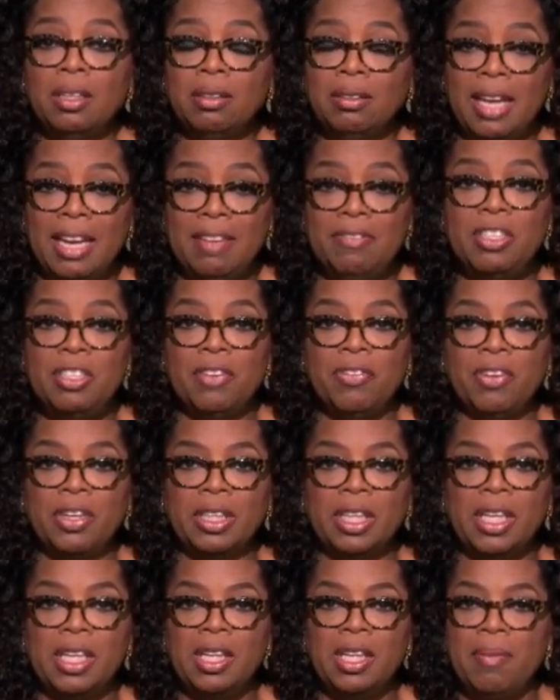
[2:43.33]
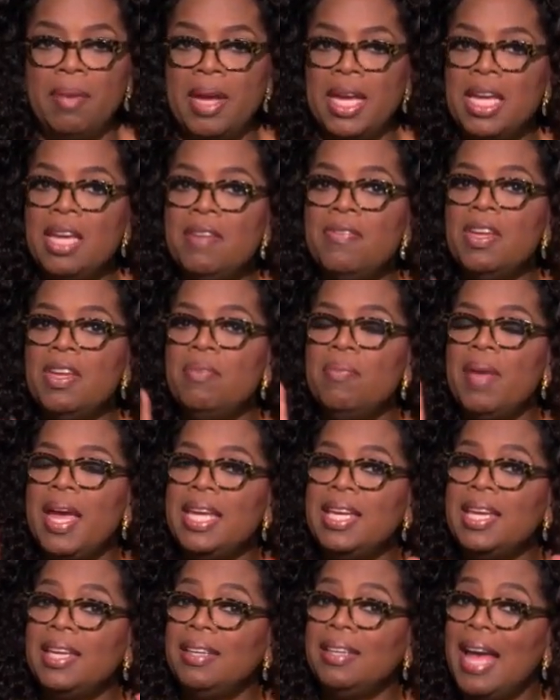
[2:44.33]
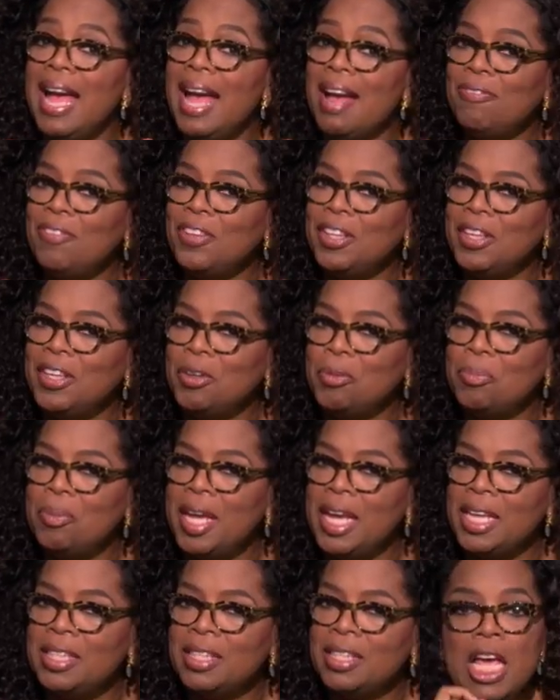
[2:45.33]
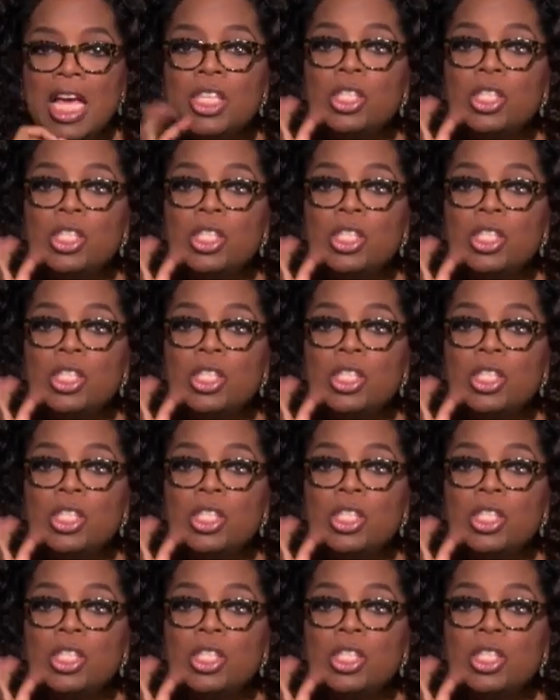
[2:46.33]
life differently. They may even make you laugh a little bit.